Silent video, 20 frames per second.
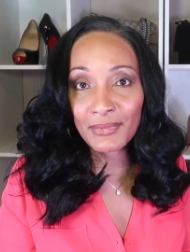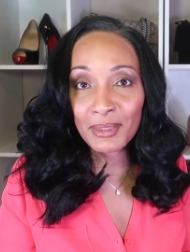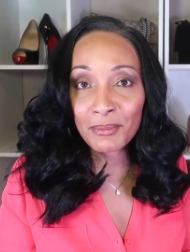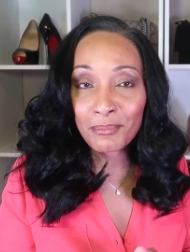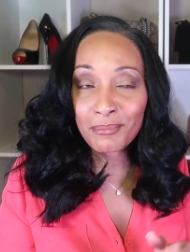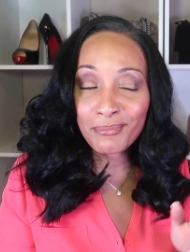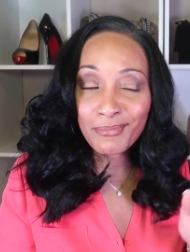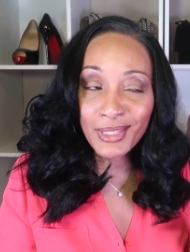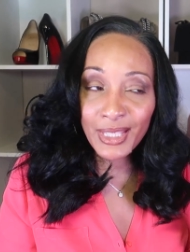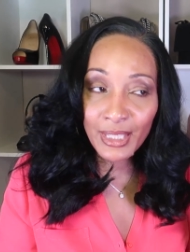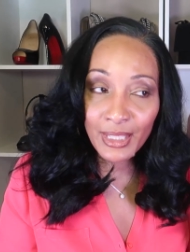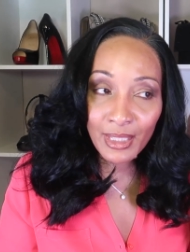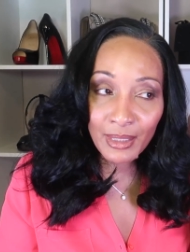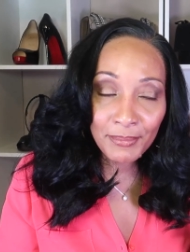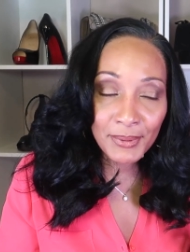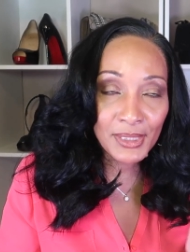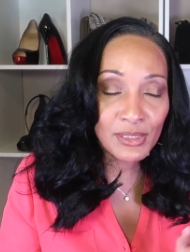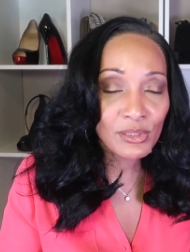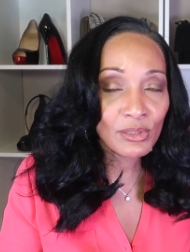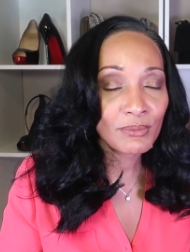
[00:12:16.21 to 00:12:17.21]

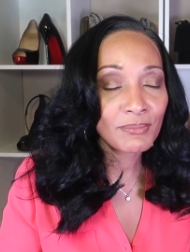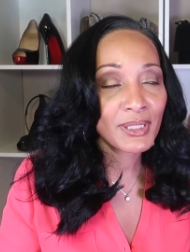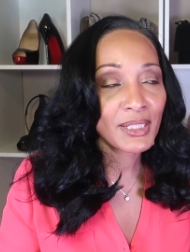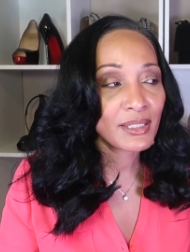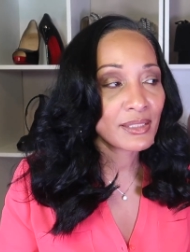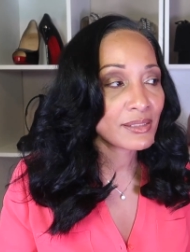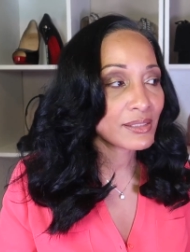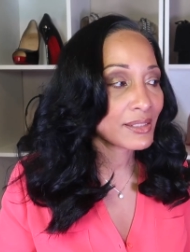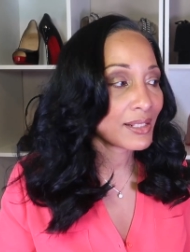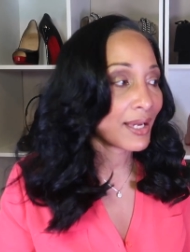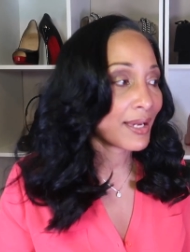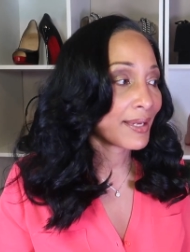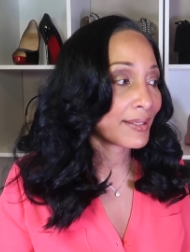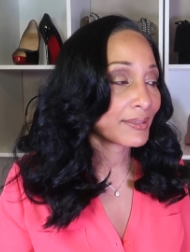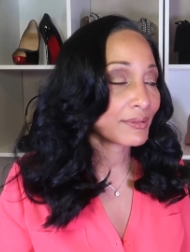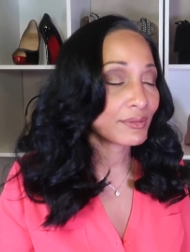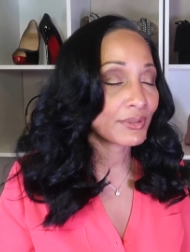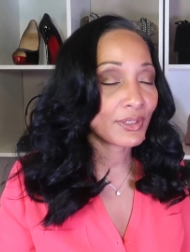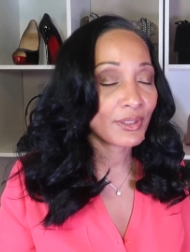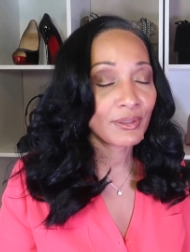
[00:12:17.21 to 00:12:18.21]
maybe 2 months, I
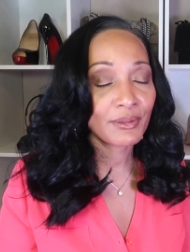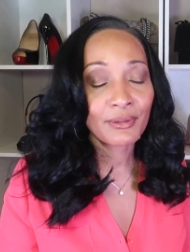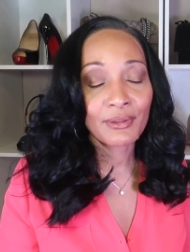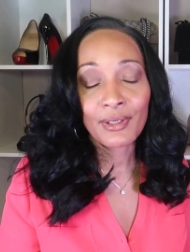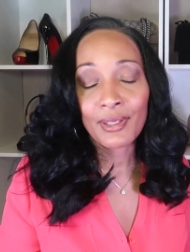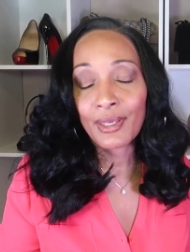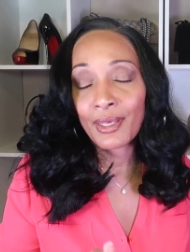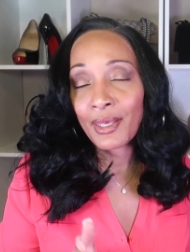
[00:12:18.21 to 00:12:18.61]
don't know.